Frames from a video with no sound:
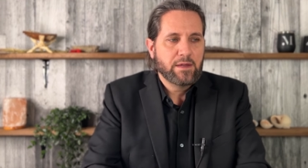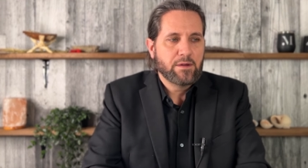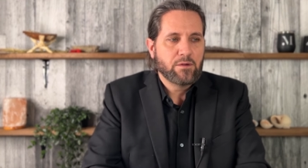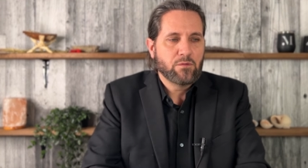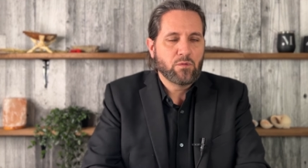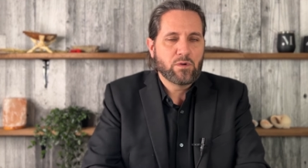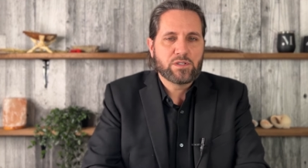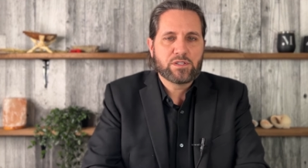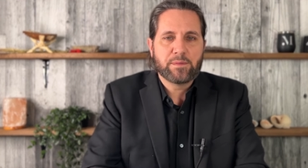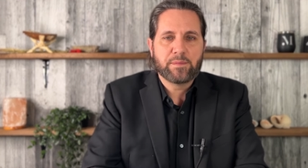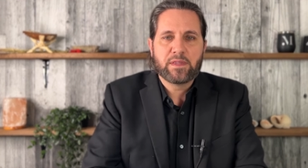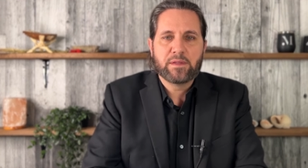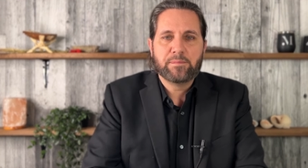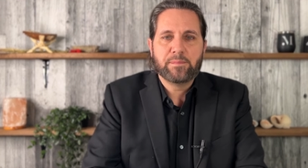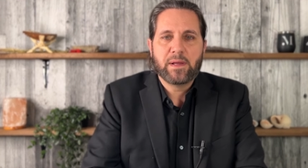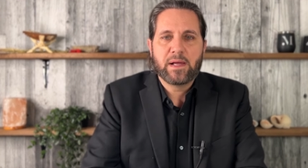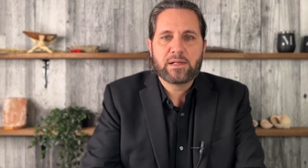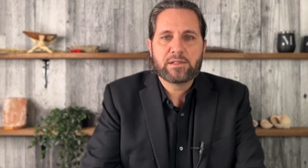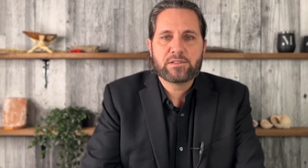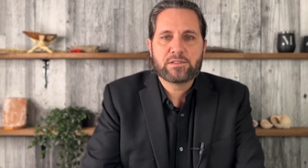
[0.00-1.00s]
were some of the
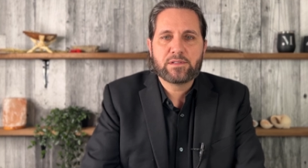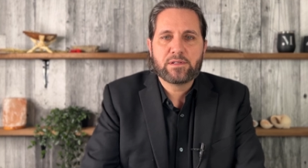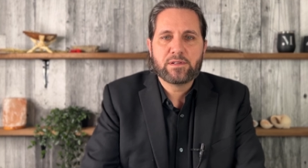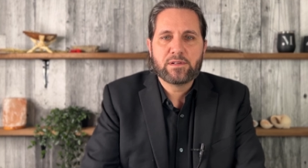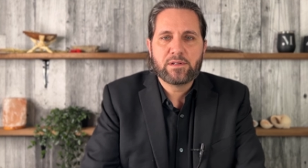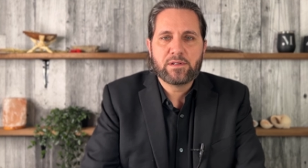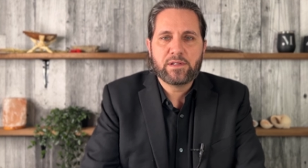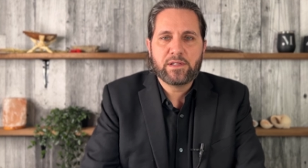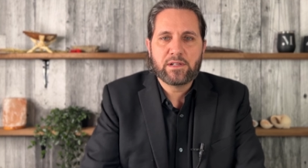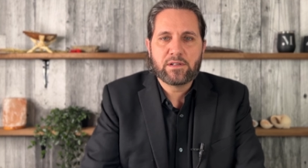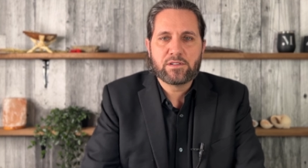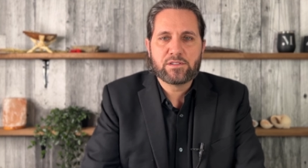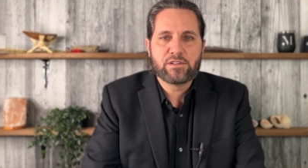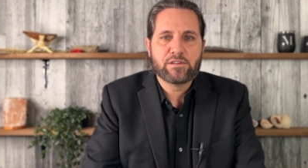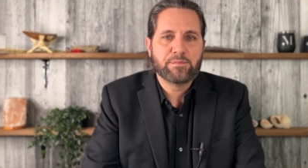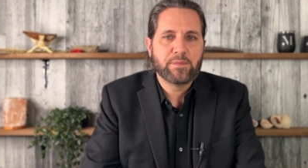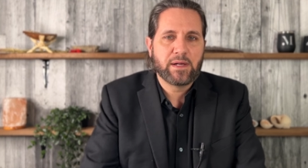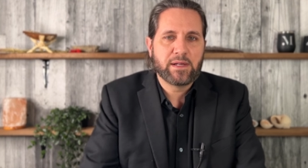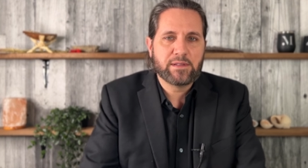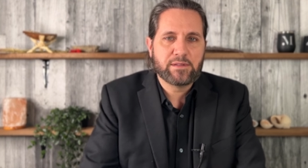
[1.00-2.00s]
best years
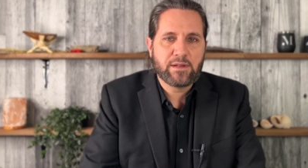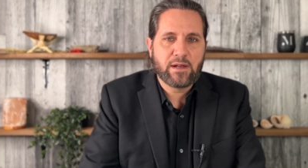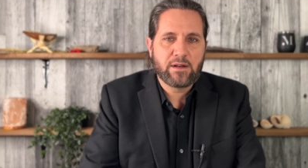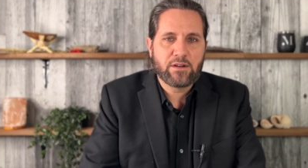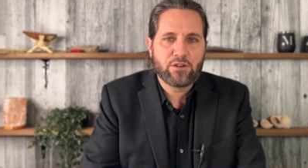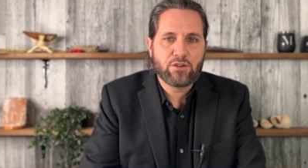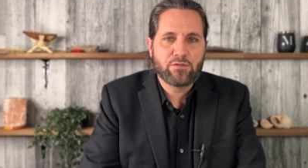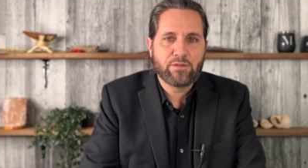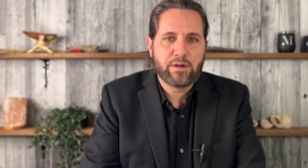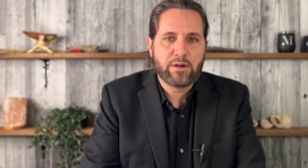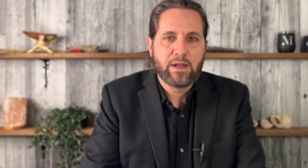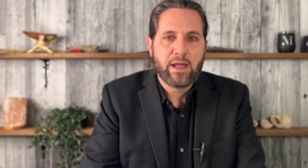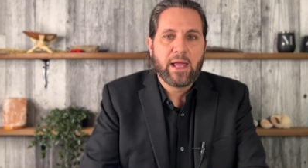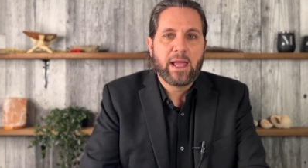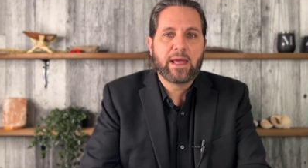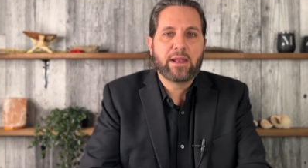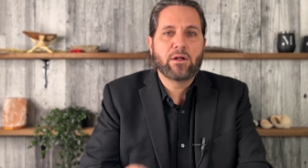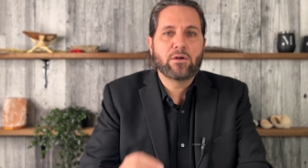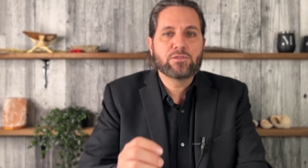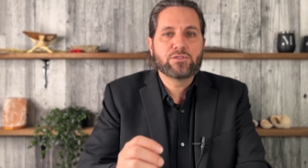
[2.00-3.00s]
of my entire career,
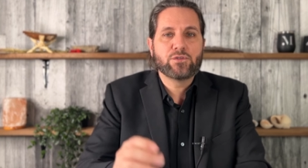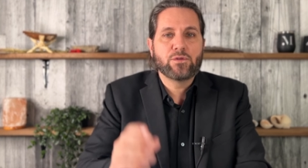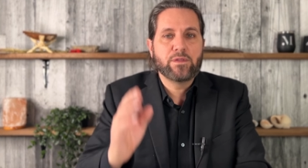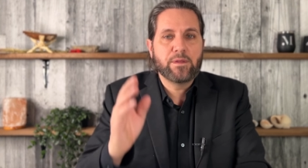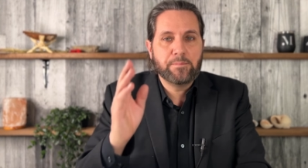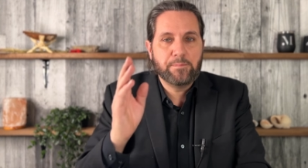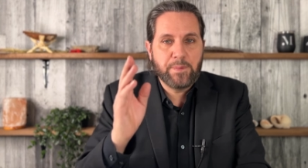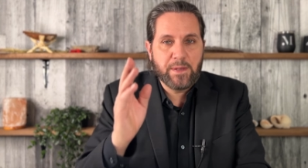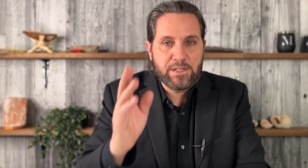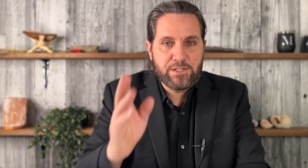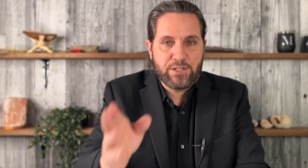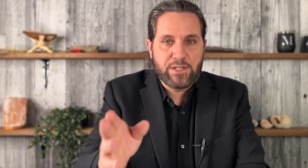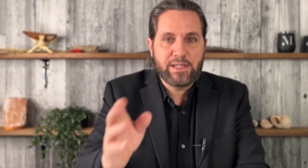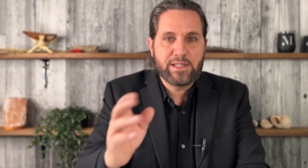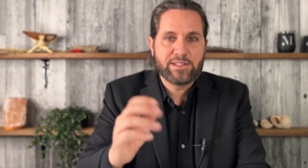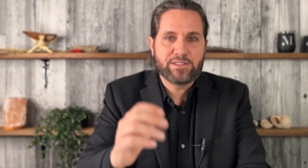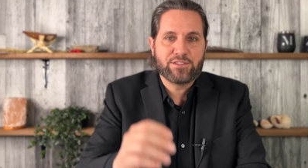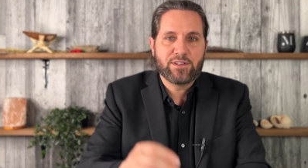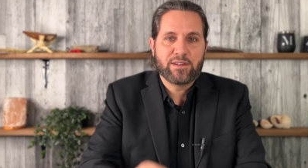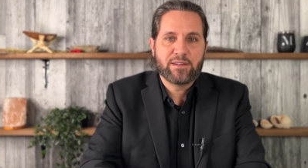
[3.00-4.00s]
and also the
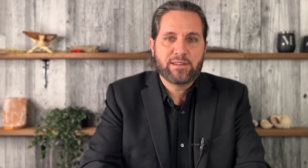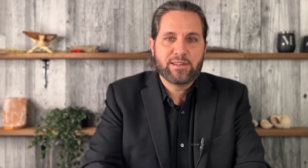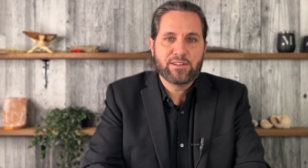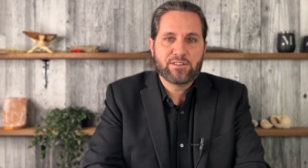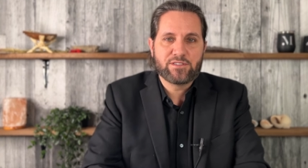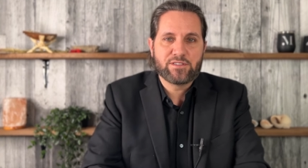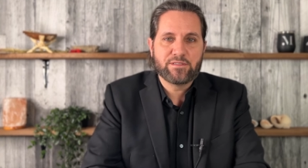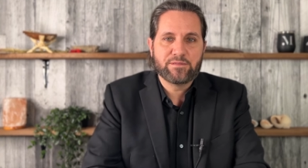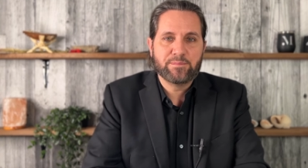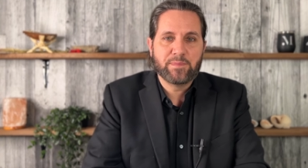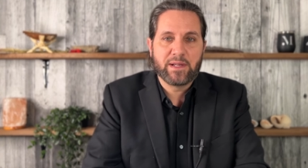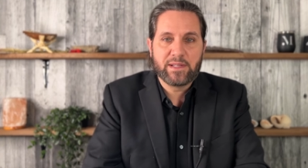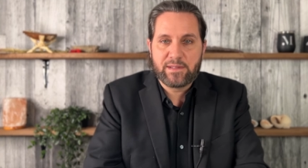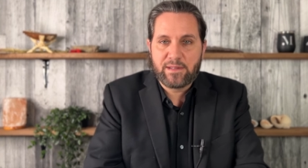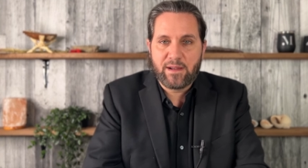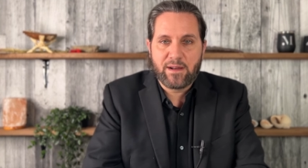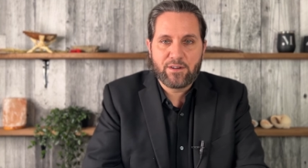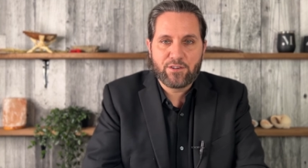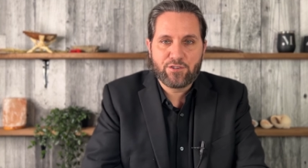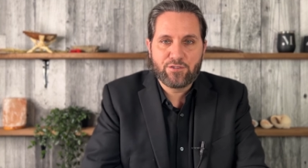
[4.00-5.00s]
busiest years of my
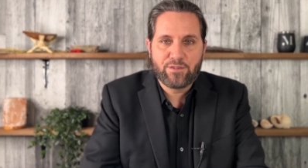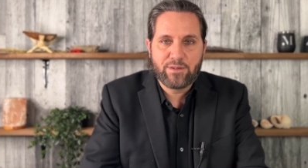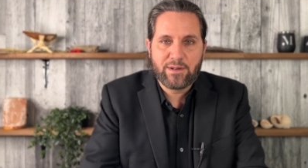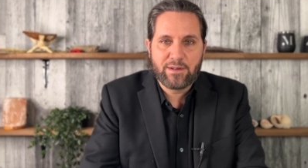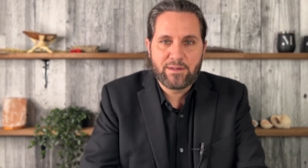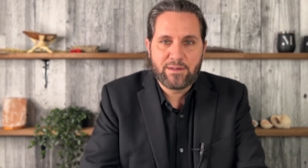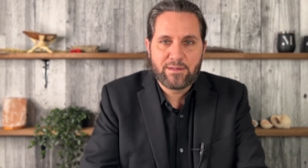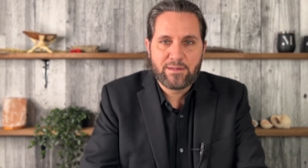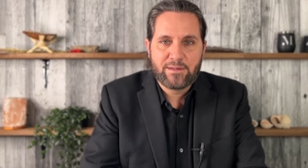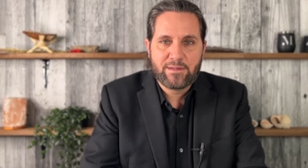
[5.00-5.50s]
entire career.